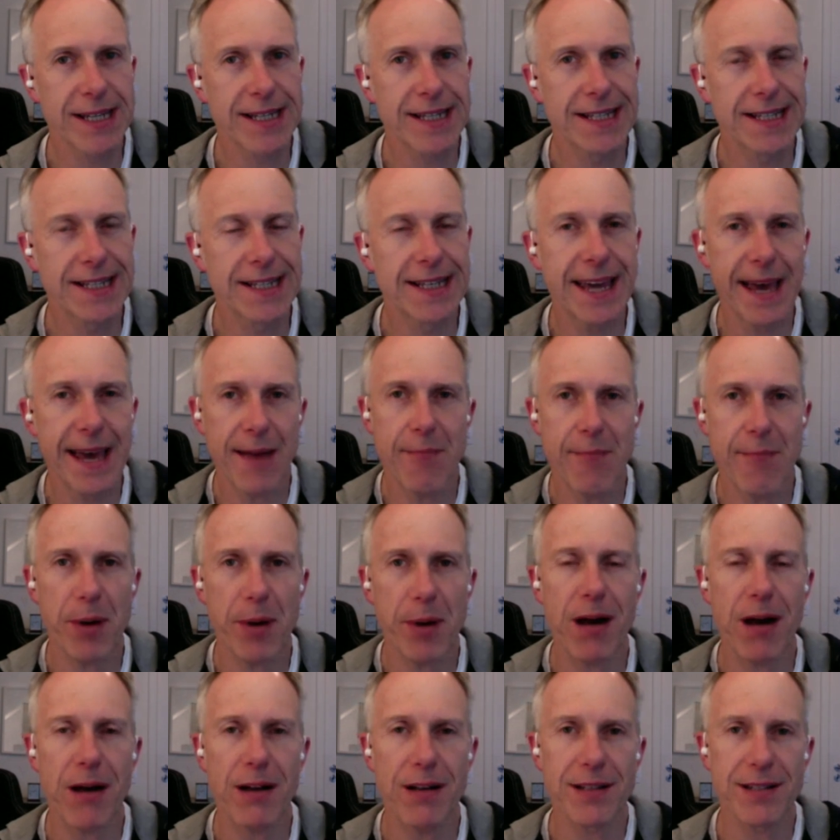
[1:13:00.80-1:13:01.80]
get
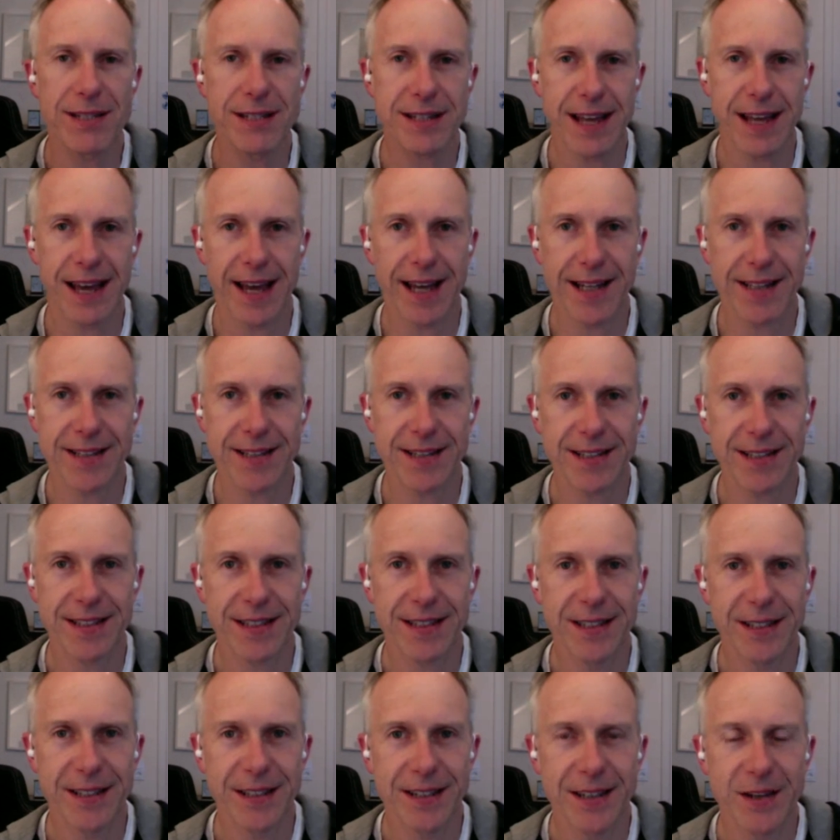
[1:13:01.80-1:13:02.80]
past that?
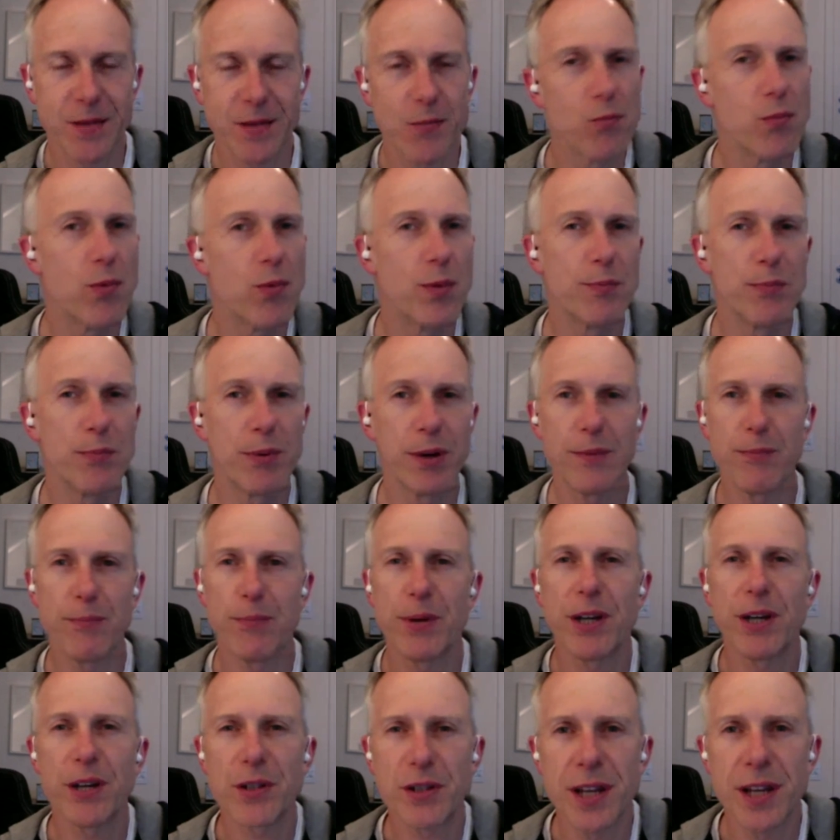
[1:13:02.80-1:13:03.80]

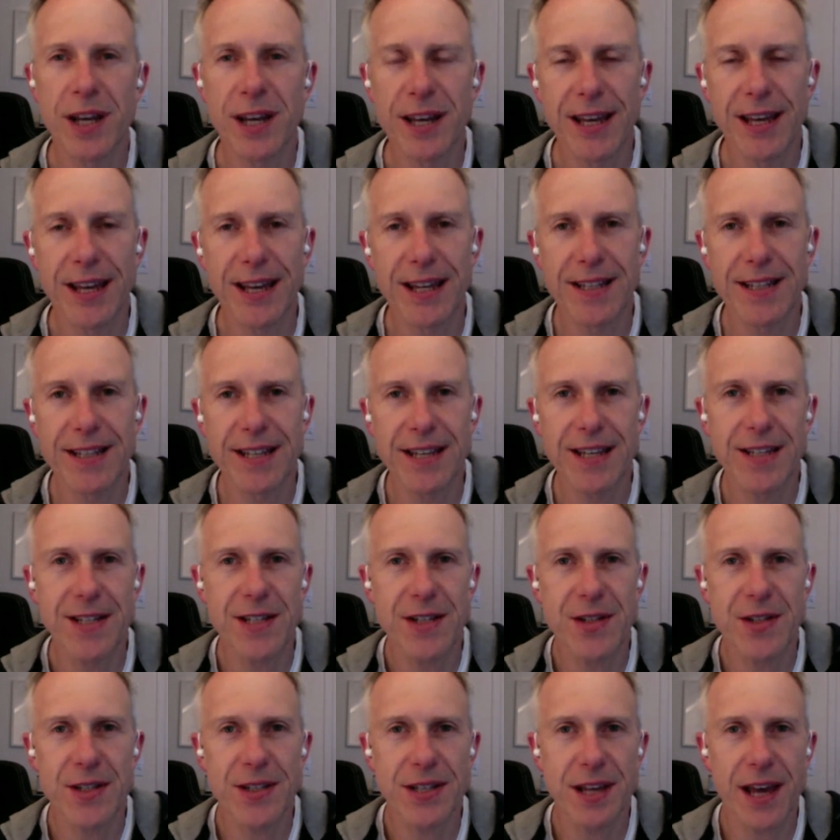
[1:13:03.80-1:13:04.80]
Because it's easy
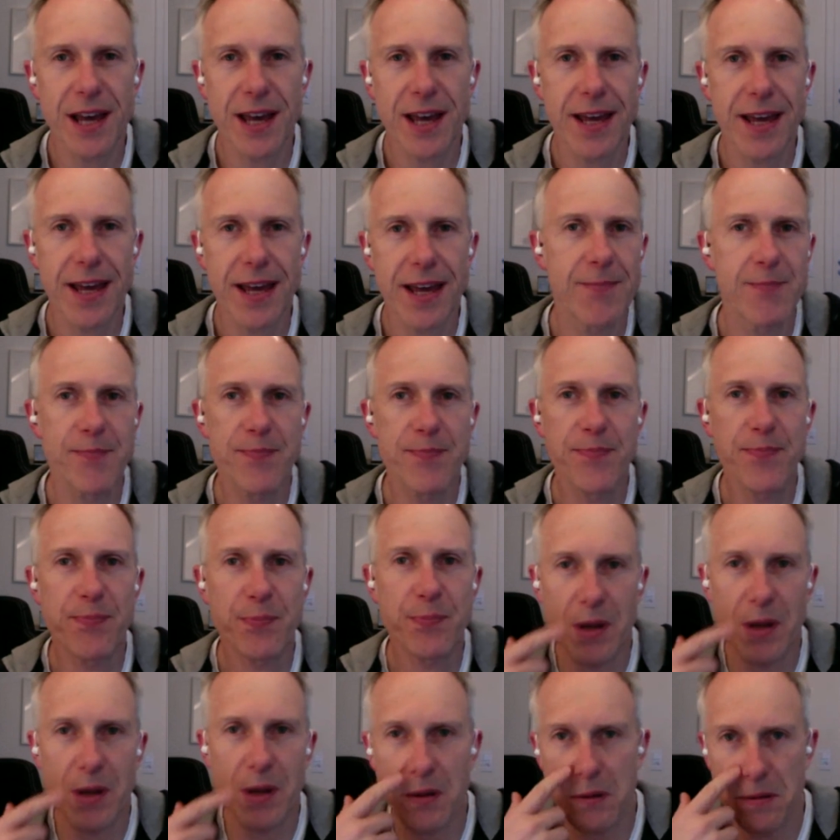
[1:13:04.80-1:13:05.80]
to say,
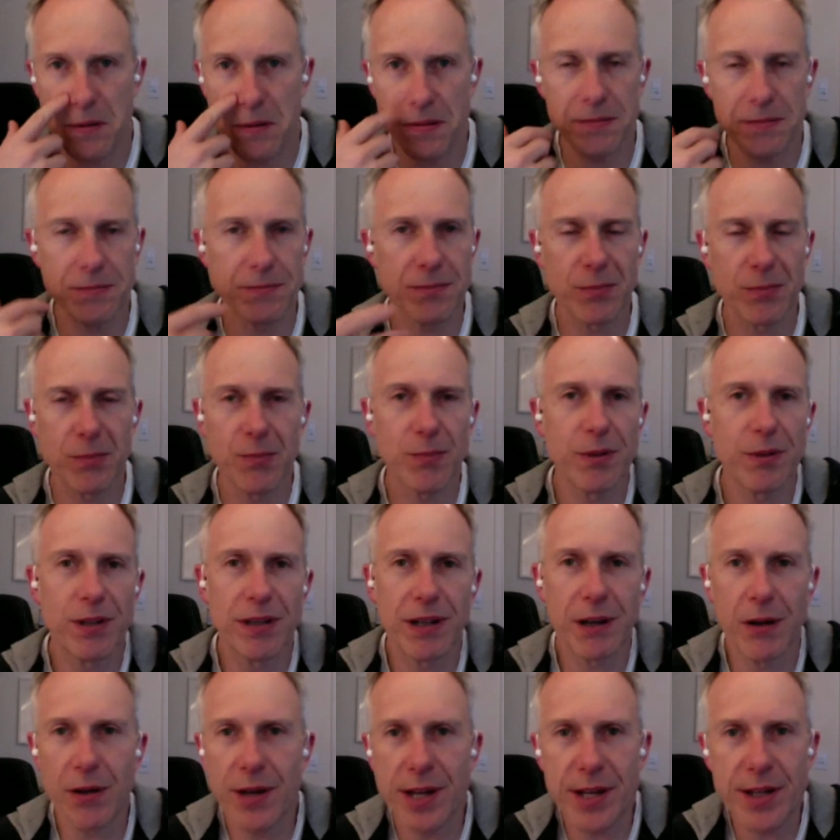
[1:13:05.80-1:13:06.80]

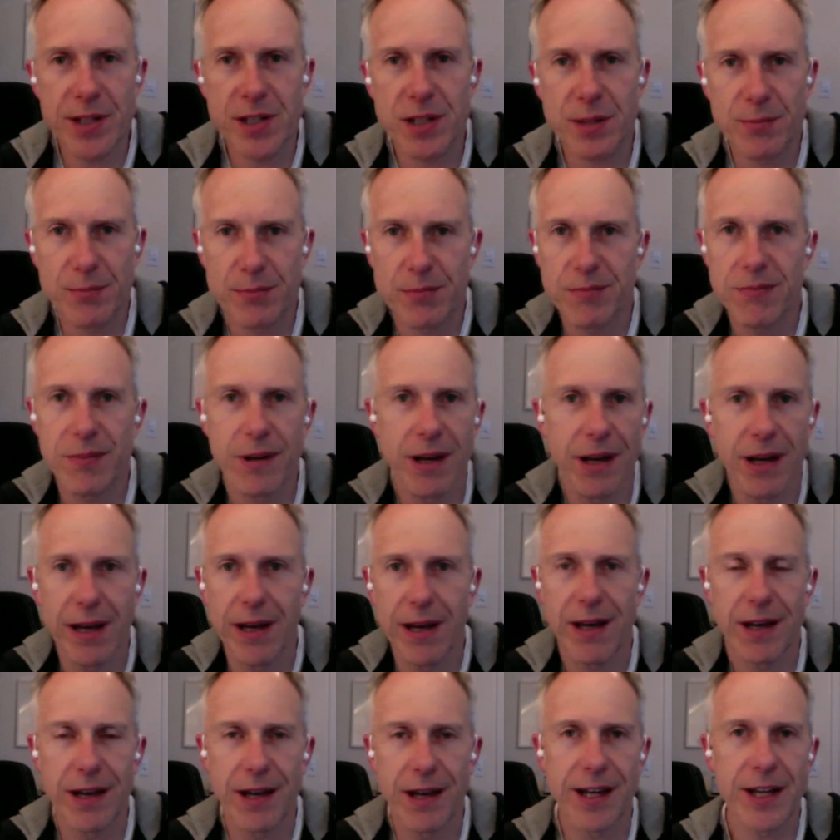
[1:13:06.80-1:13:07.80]
here's
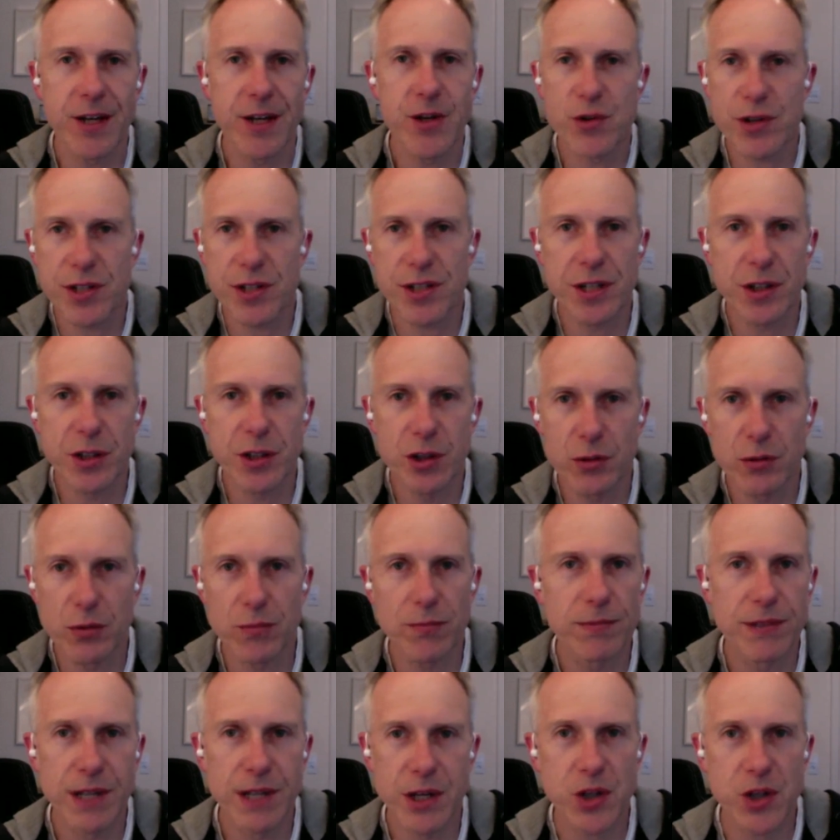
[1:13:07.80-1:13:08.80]
an interesting new
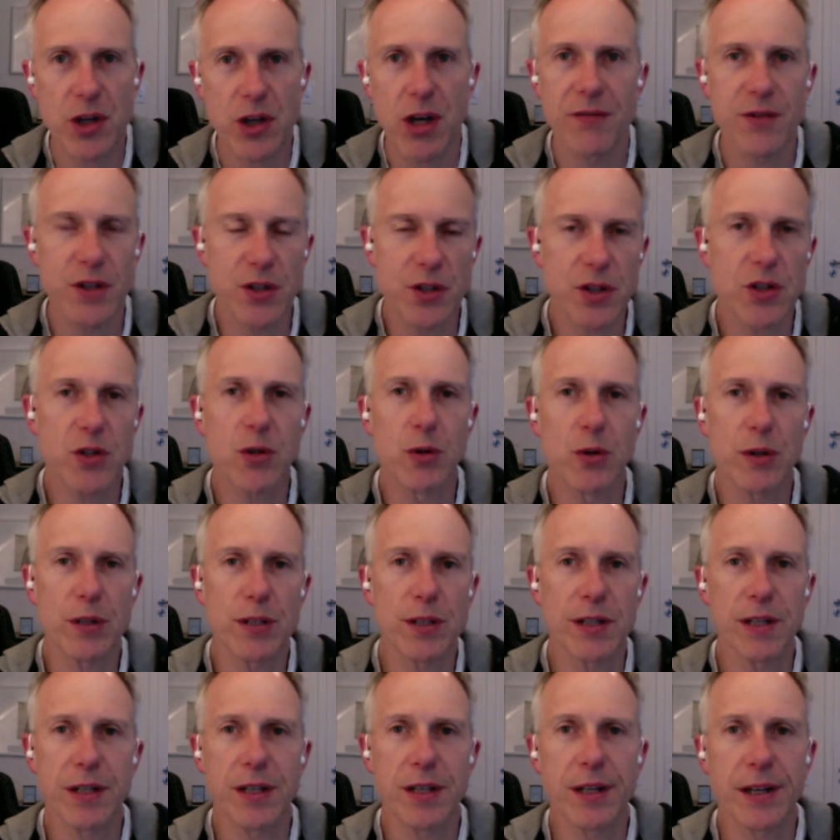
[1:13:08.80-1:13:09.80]
dish I've just cooked.